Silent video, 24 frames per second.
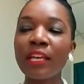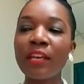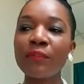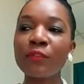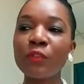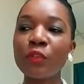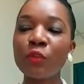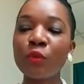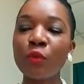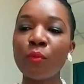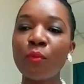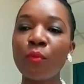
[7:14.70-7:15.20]

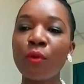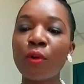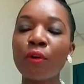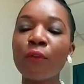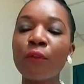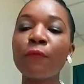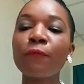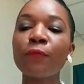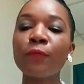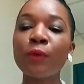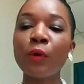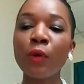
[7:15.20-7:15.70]
gives you
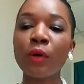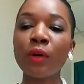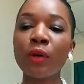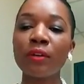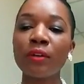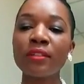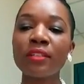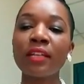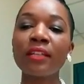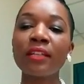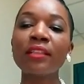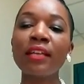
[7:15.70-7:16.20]
more
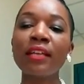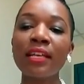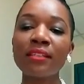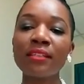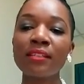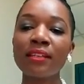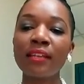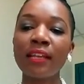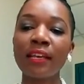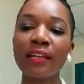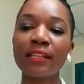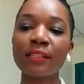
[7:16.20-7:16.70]
focus. And
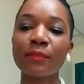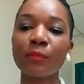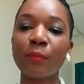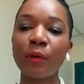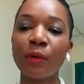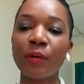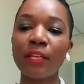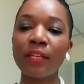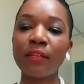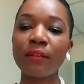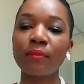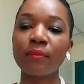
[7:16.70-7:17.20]
that's the next
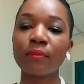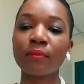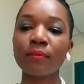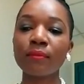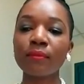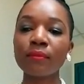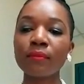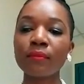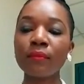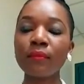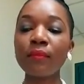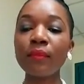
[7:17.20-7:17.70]
point.
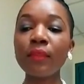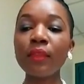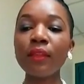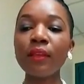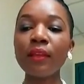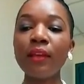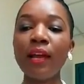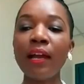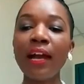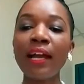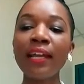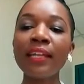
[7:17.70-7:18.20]

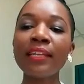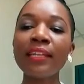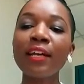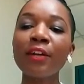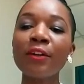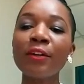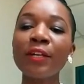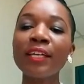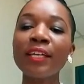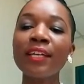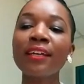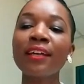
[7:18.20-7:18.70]
Hi,
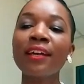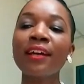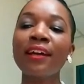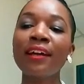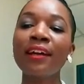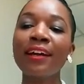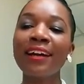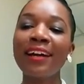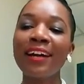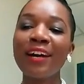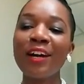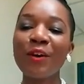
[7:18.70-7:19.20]
Derry.
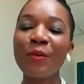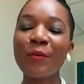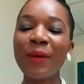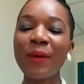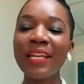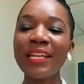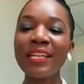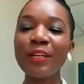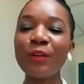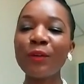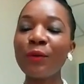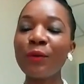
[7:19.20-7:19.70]

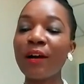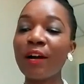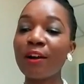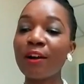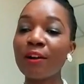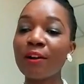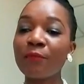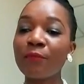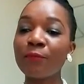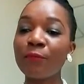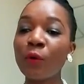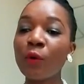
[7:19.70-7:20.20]
When you
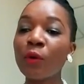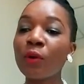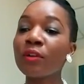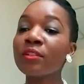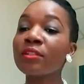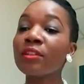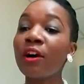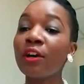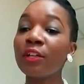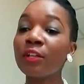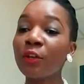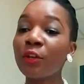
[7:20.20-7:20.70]
are
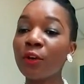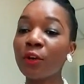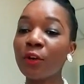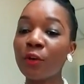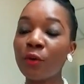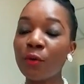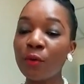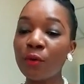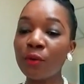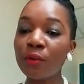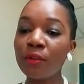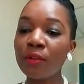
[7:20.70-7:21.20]
focused on your
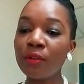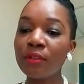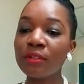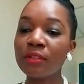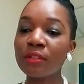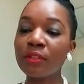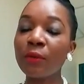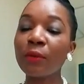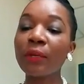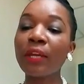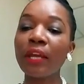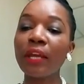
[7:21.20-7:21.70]

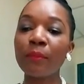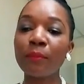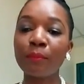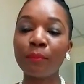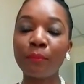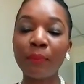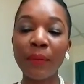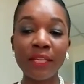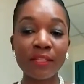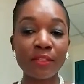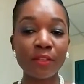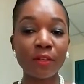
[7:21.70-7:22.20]
goals, you
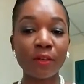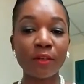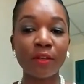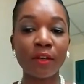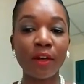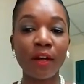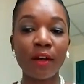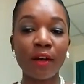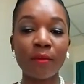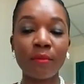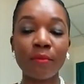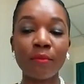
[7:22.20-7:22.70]
get
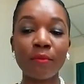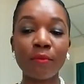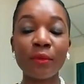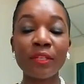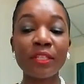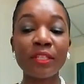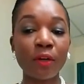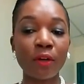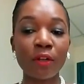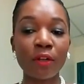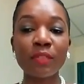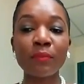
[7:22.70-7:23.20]
better
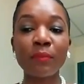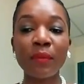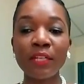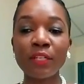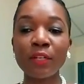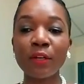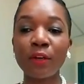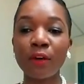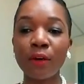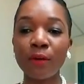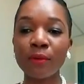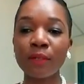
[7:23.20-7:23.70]
results,
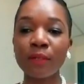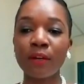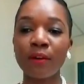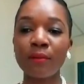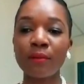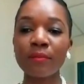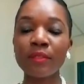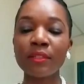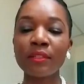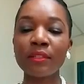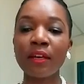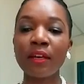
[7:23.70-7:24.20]
better
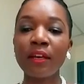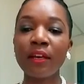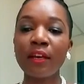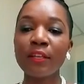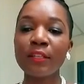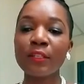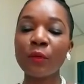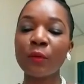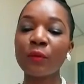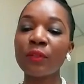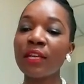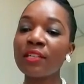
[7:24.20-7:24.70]
outcomes.
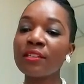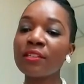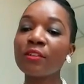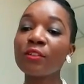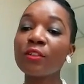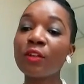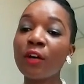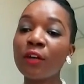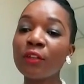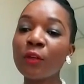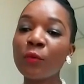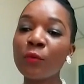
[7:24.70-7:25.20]
So that's
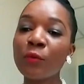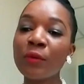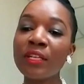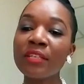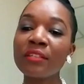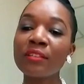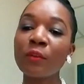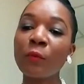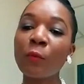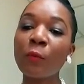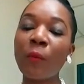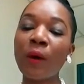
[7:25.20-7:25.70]
another
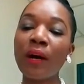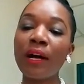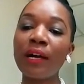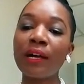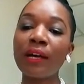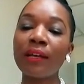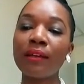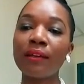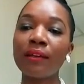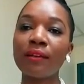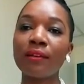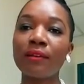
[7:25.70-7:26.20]
reason
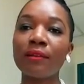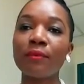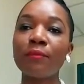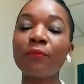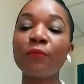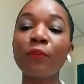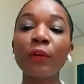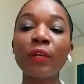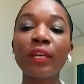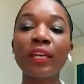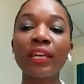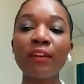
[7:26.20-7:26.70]
why
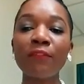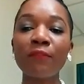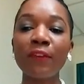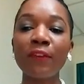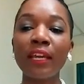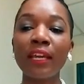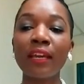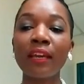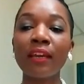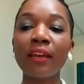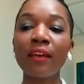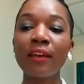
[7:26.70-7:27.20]

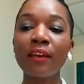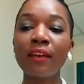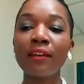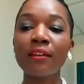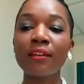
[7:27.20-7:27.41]
forgiving